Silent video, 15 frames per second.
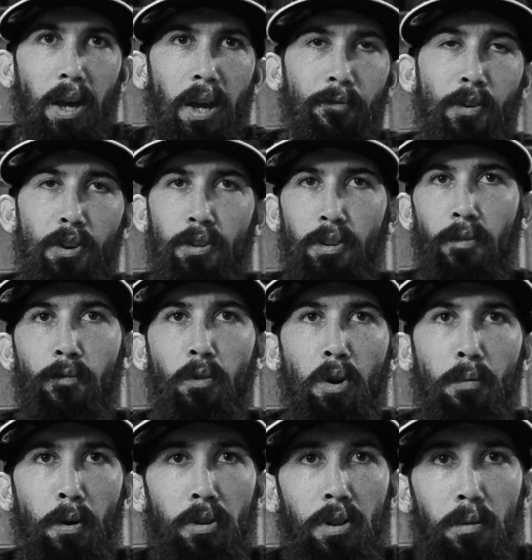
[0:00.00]
first and
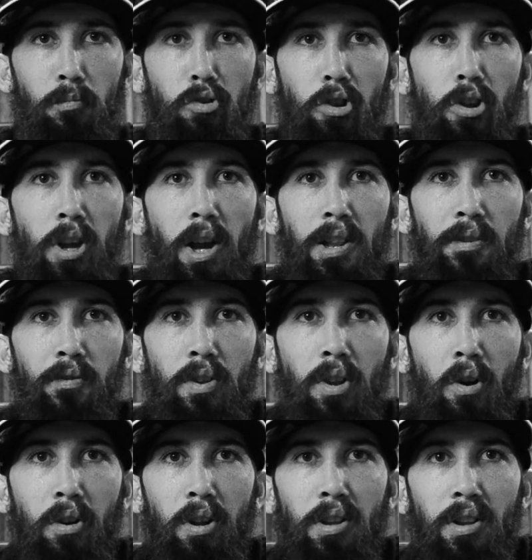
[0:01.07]
foremost, I'm sure you guys have
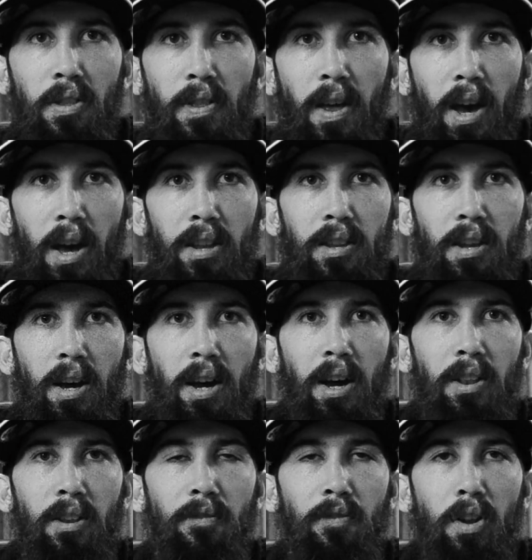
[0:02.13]
noticed that
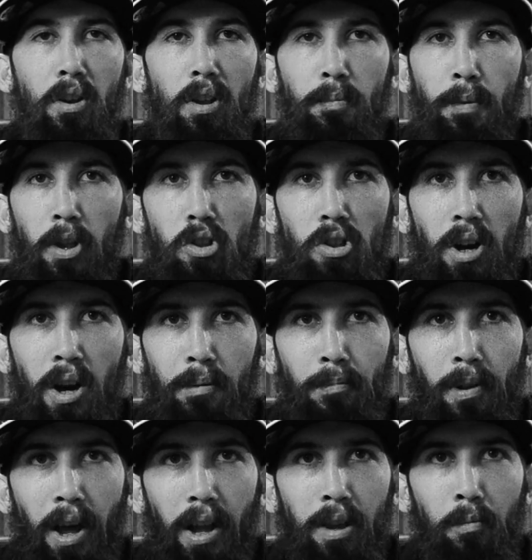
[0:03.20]
this video is being shot in
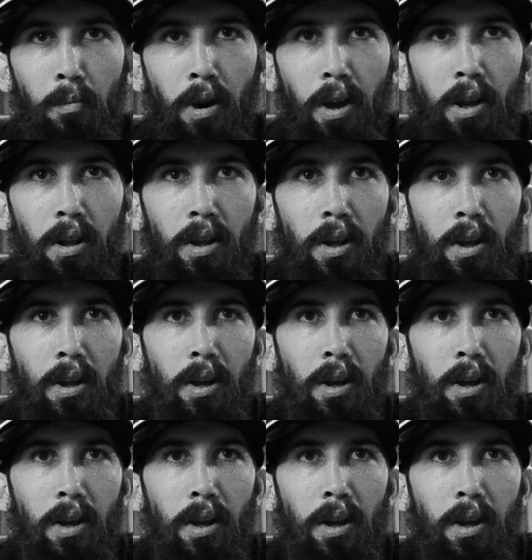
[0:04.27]
black and white.